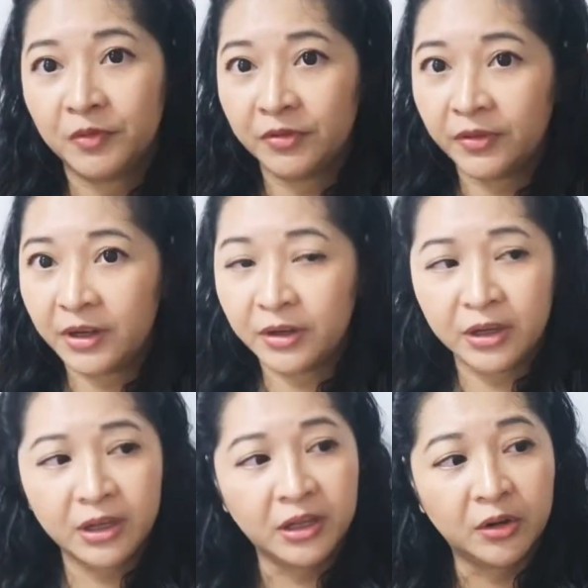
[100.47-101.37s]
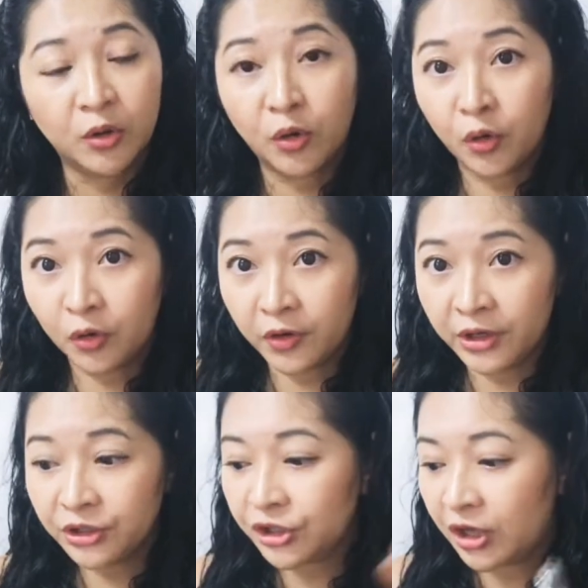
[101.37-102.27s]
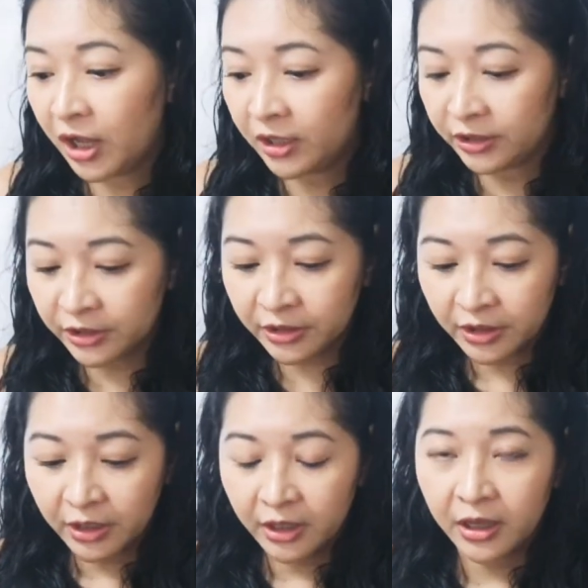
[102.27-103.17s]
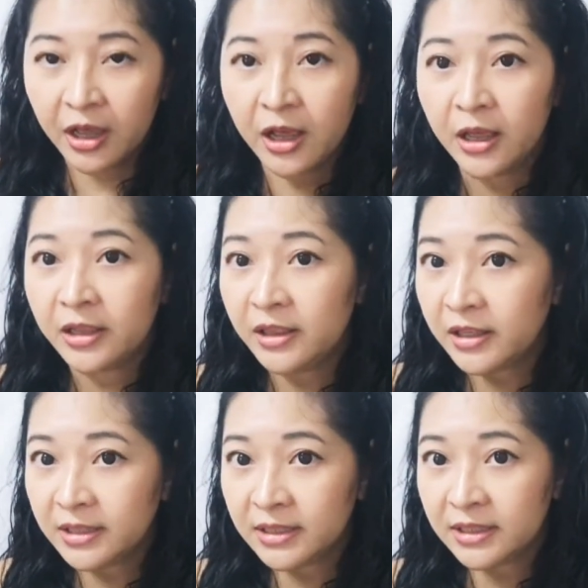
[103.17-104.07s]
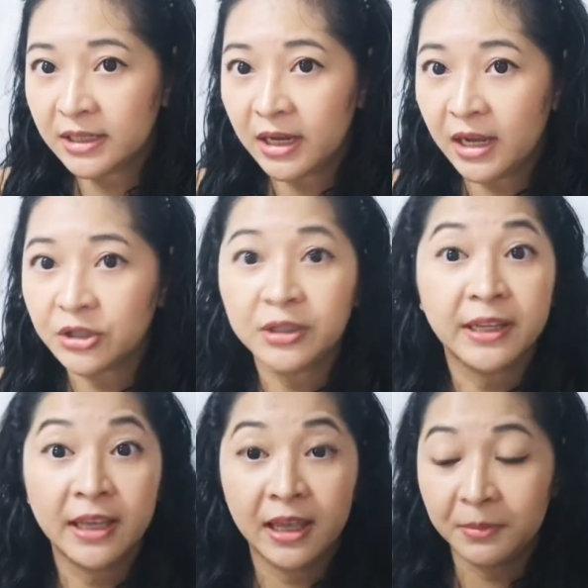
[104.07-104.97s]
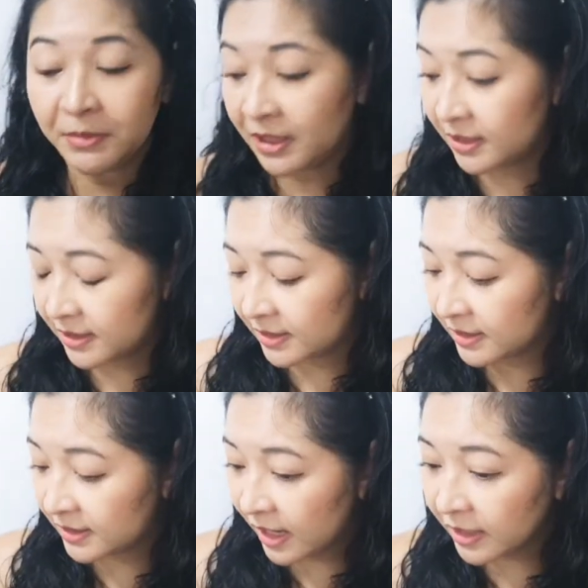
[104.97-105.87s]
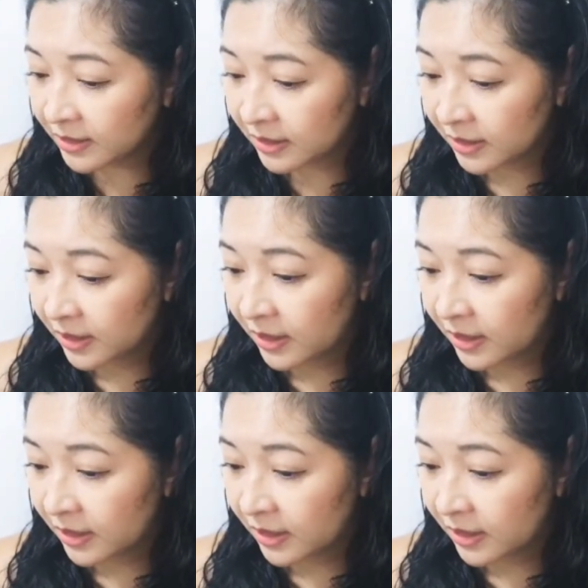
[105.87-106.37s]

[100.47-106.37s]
Very orange colored. This actually came in a set.